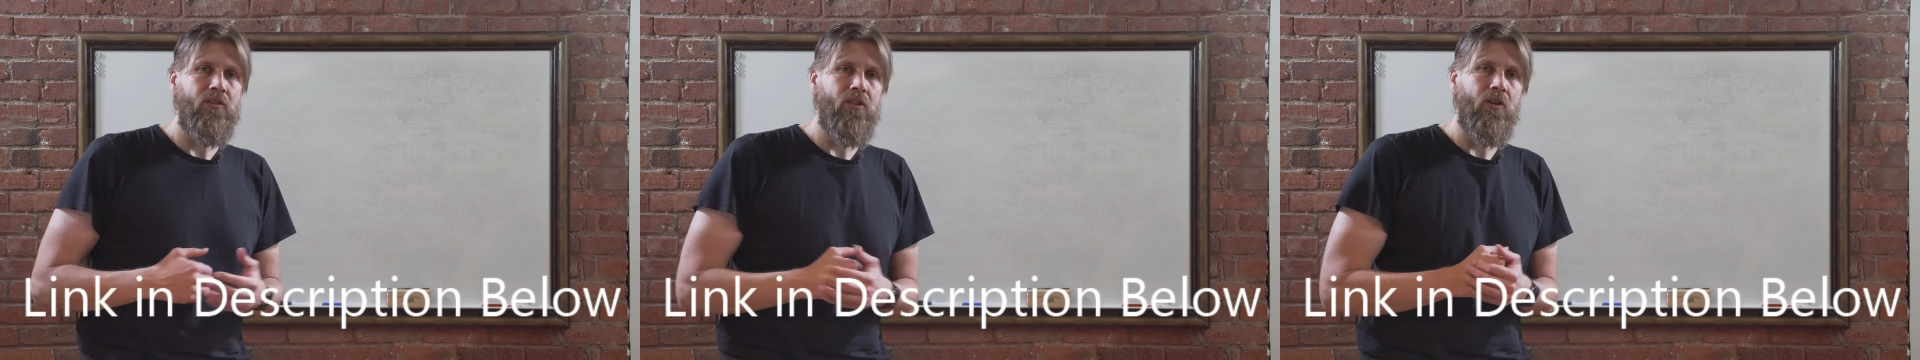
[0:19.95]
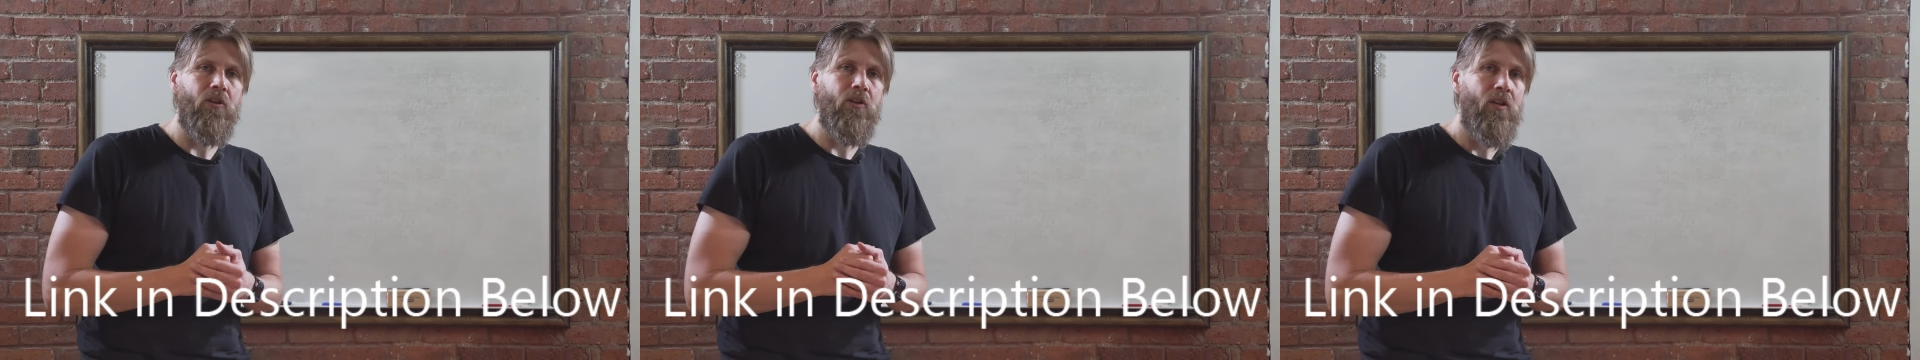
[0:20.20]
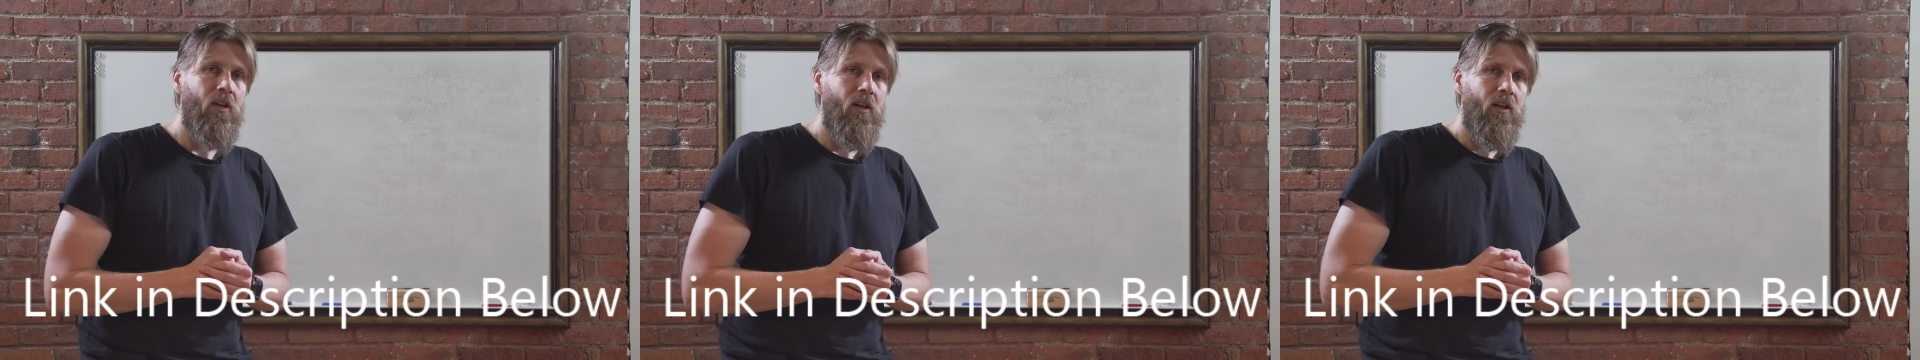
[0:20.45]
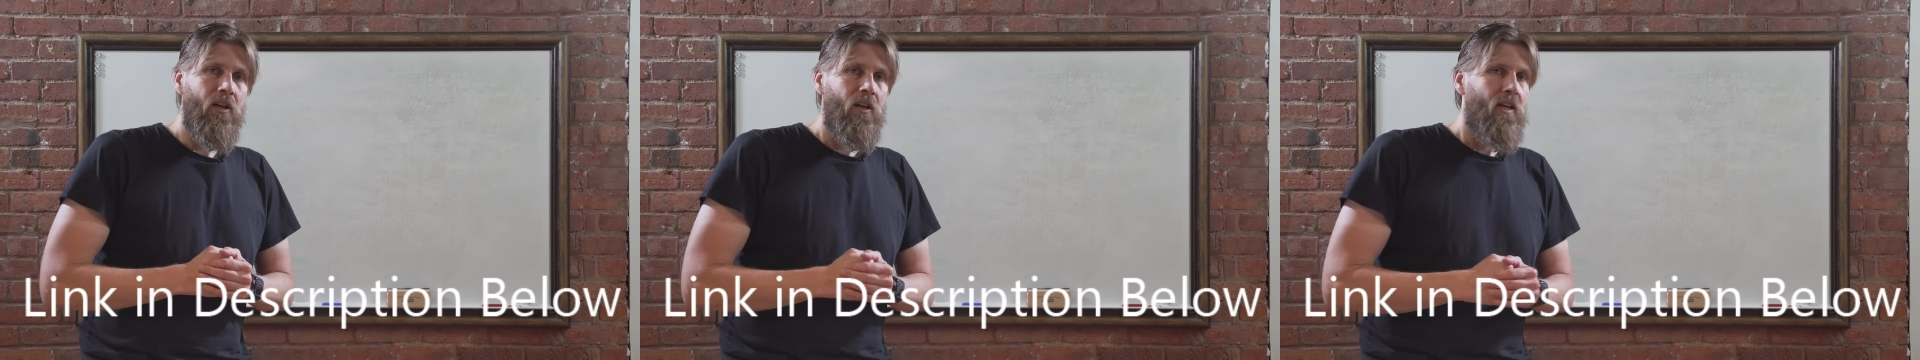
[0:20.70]
So
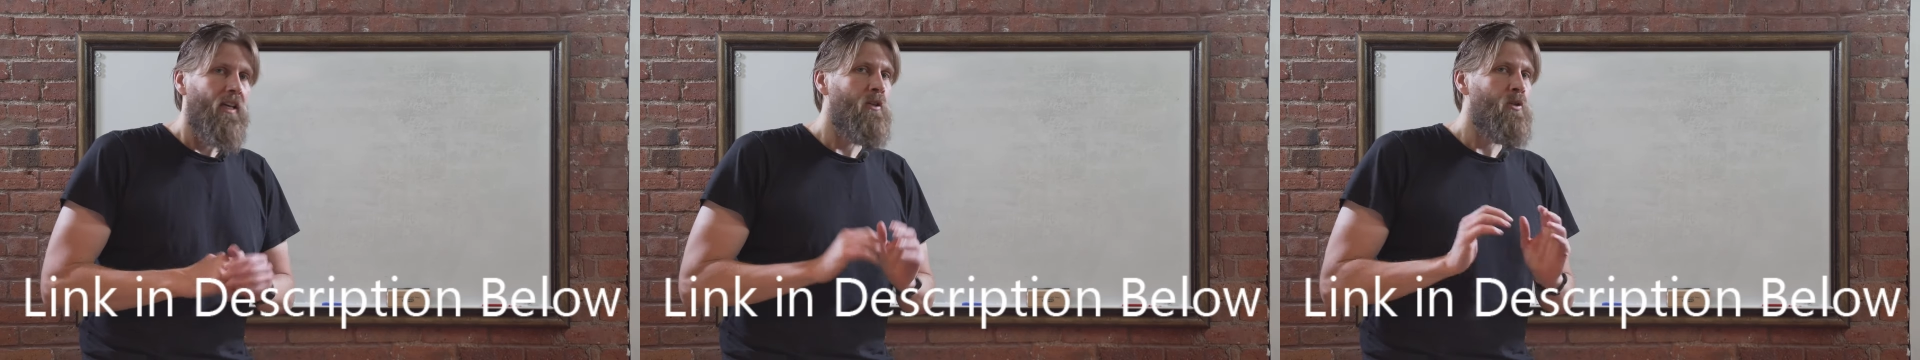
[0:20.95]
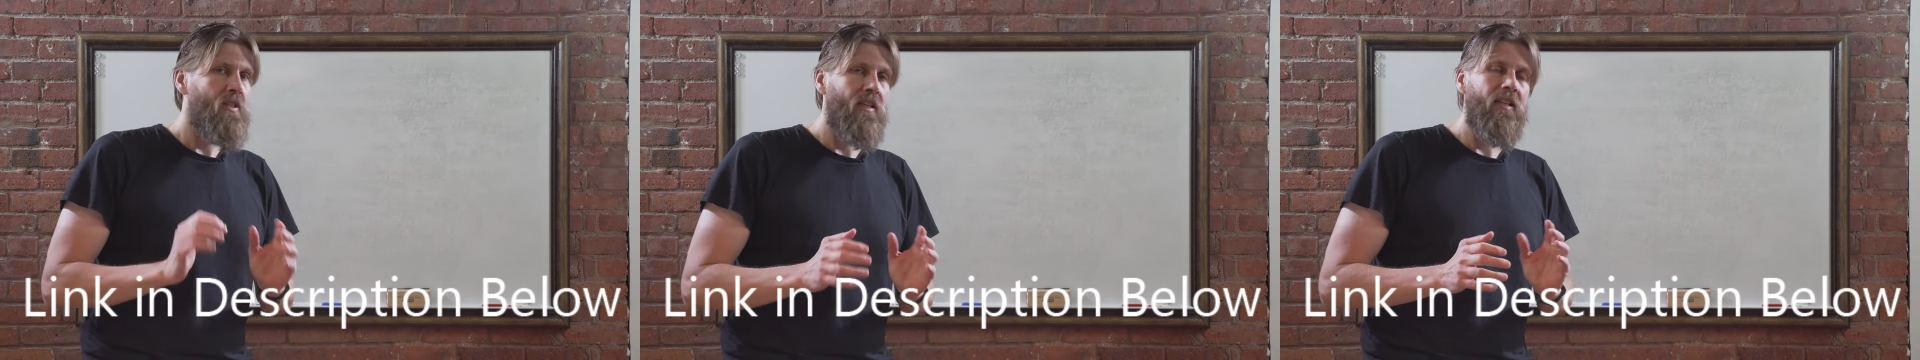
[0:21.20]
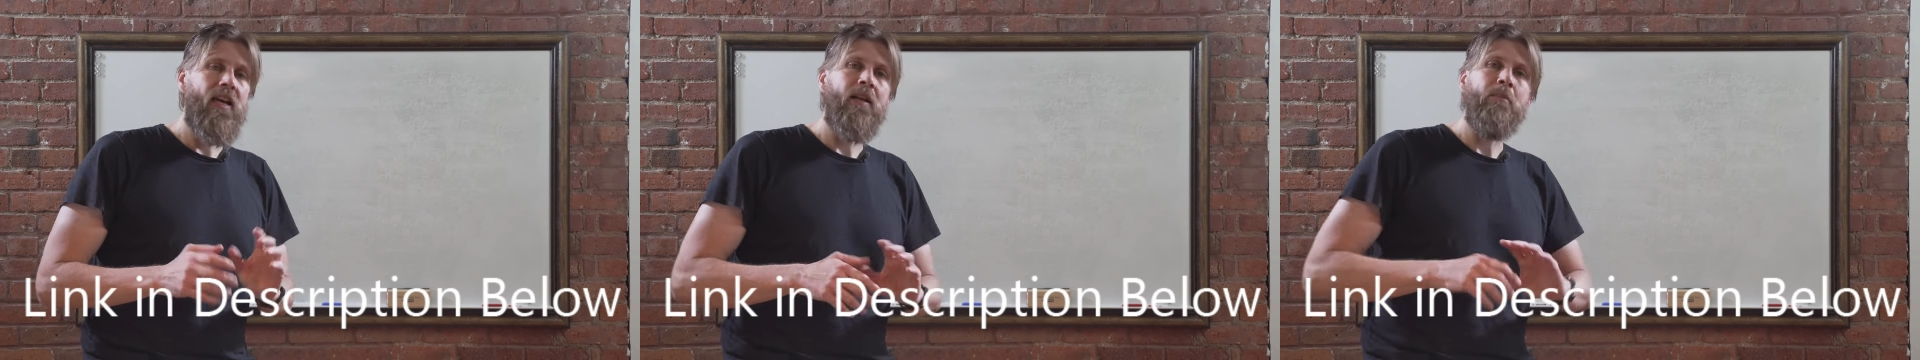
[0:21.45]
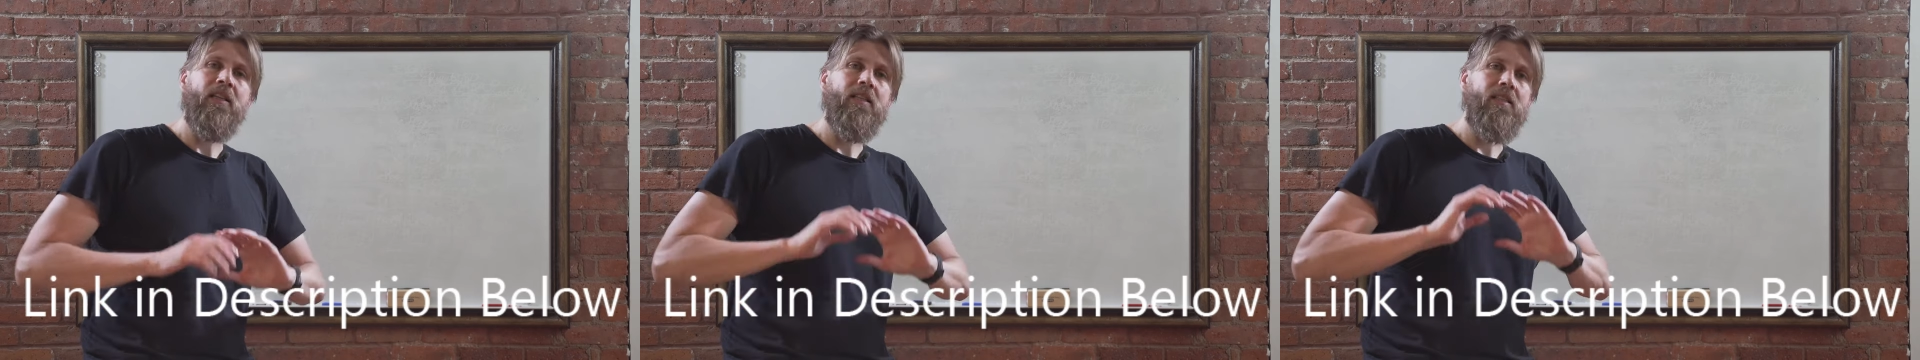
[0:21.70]
interested in
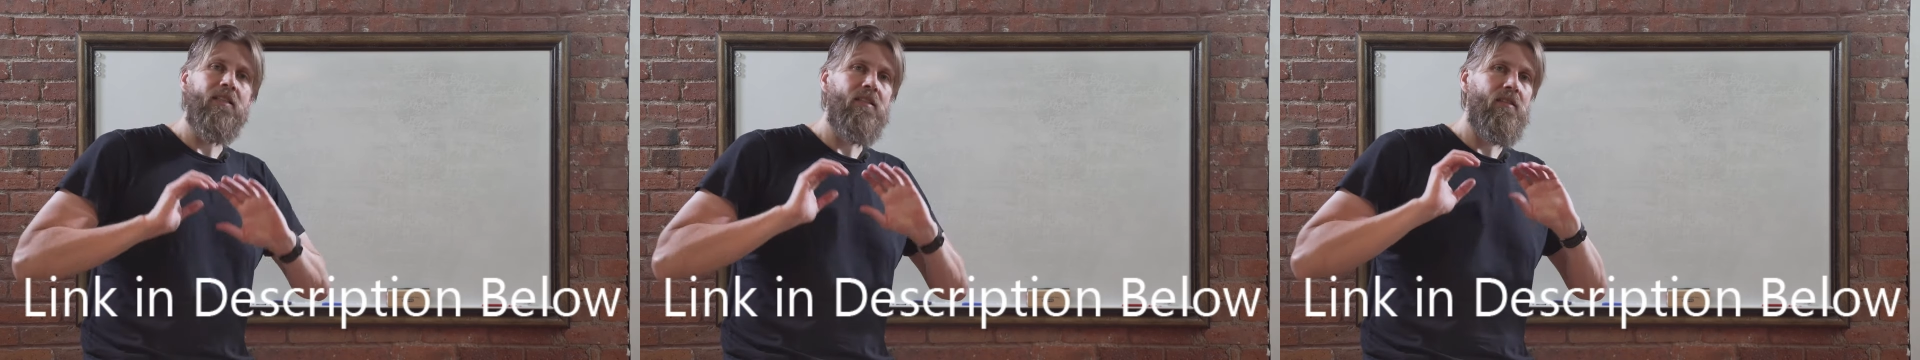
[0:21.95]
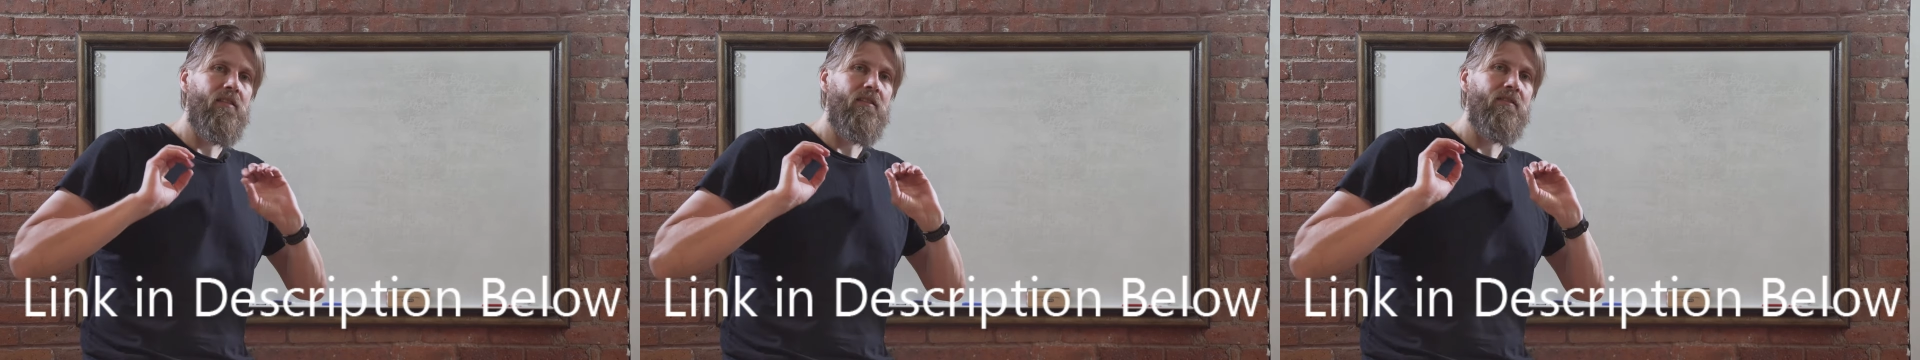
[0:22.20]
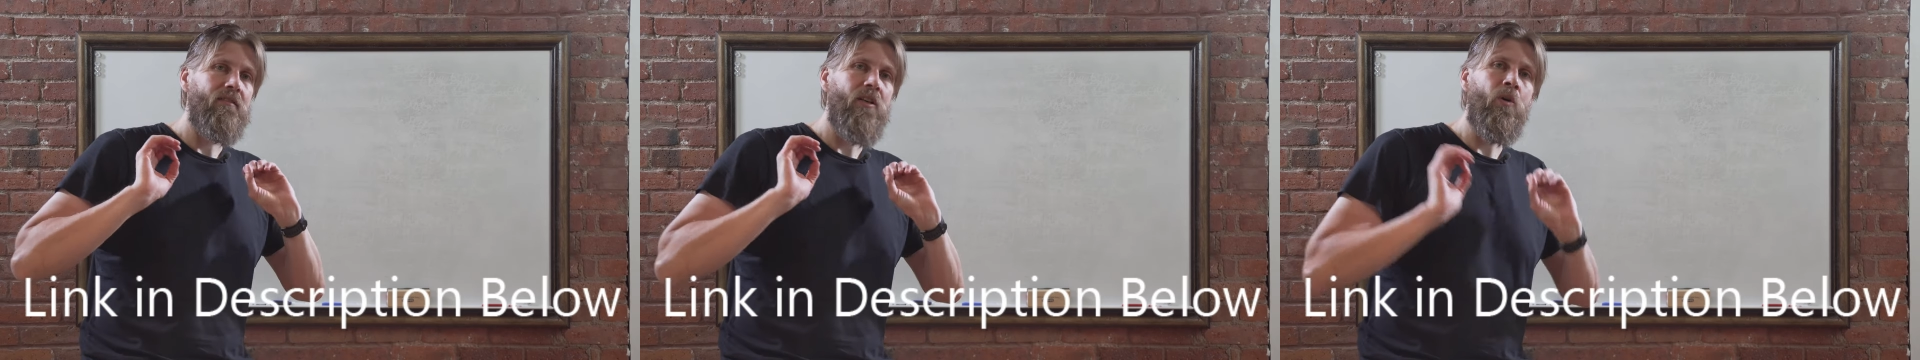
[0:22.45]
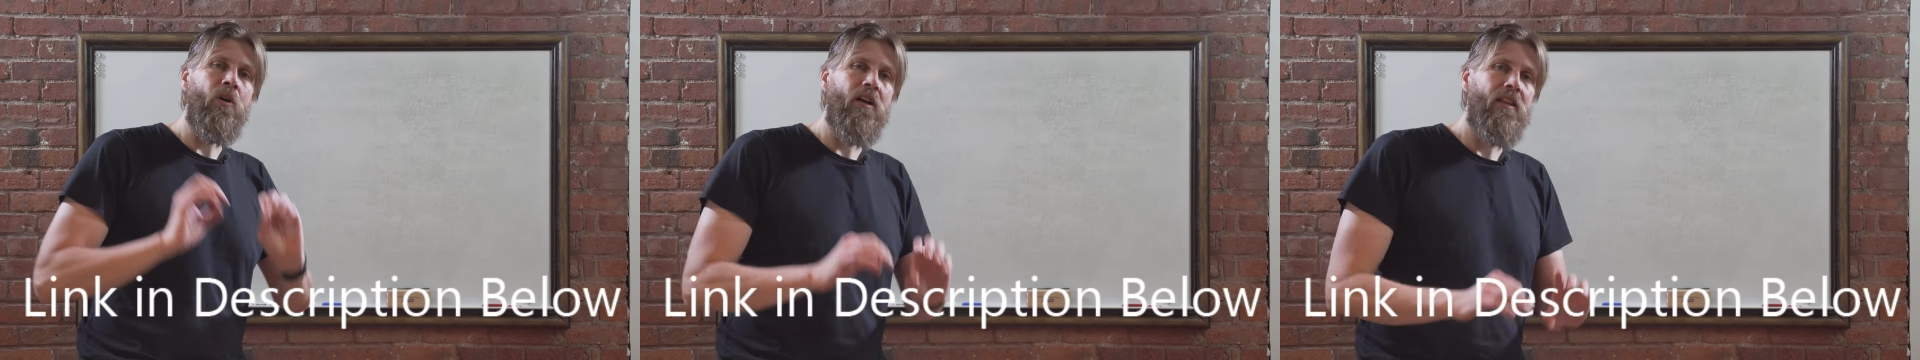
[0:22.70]
that, please
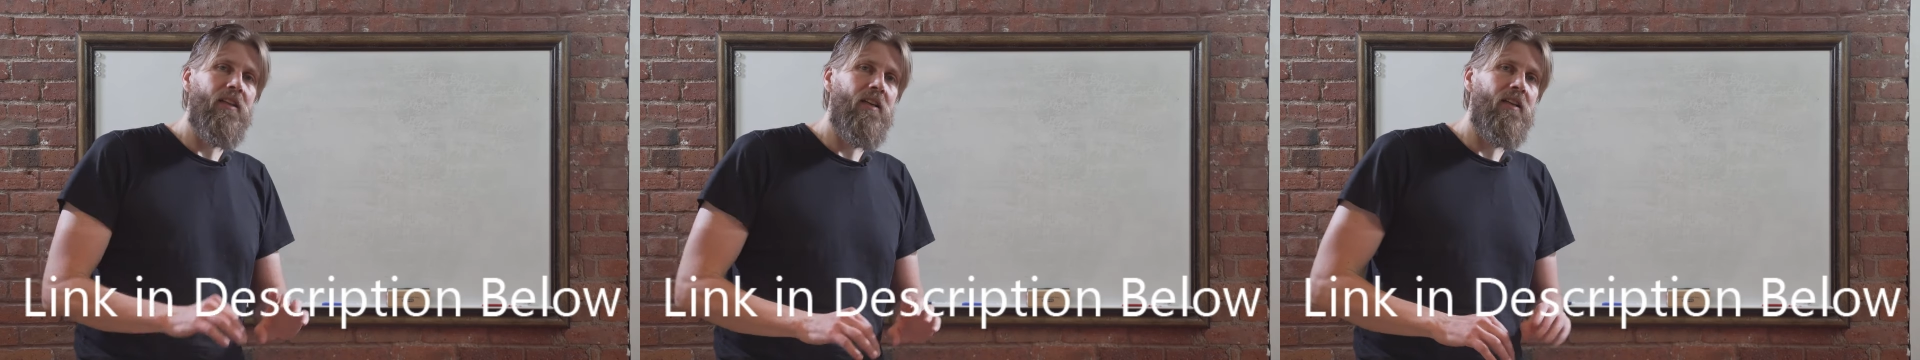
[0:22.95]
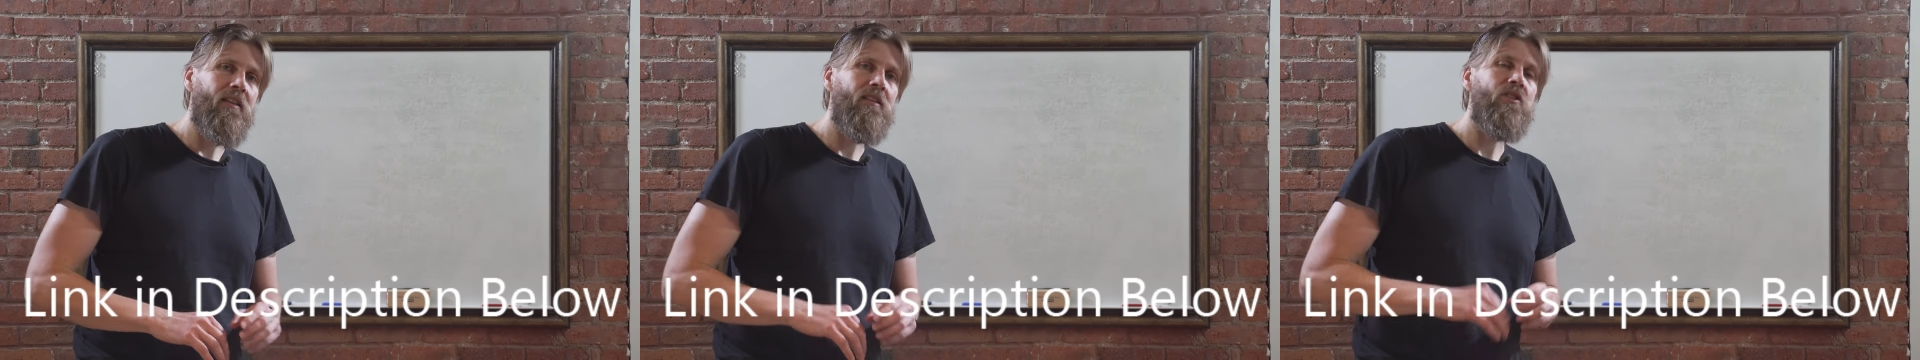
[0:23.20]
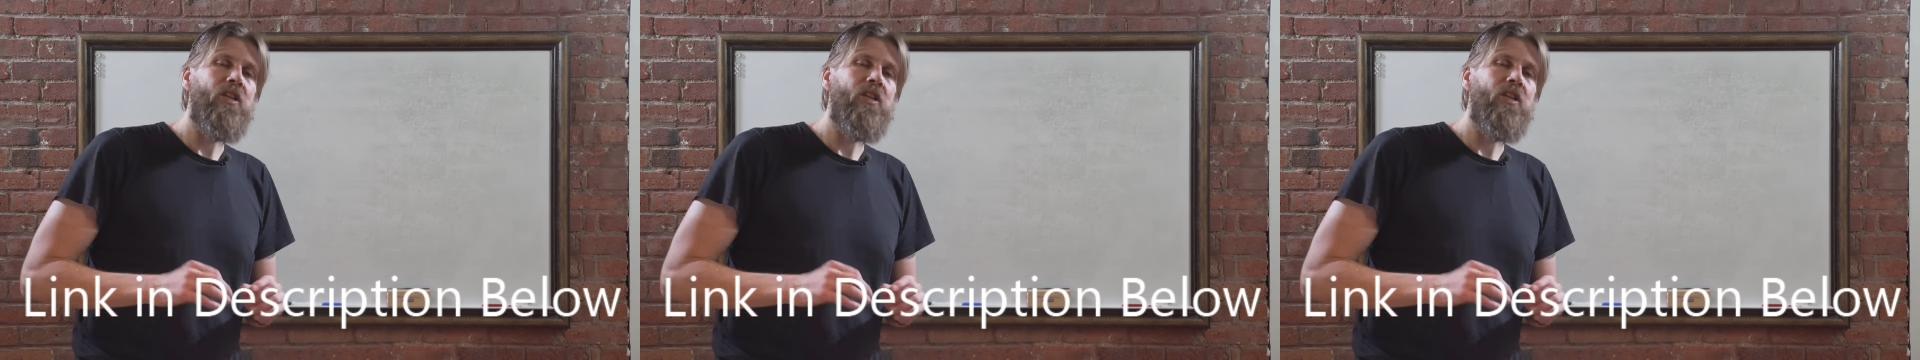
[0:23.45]
go on there,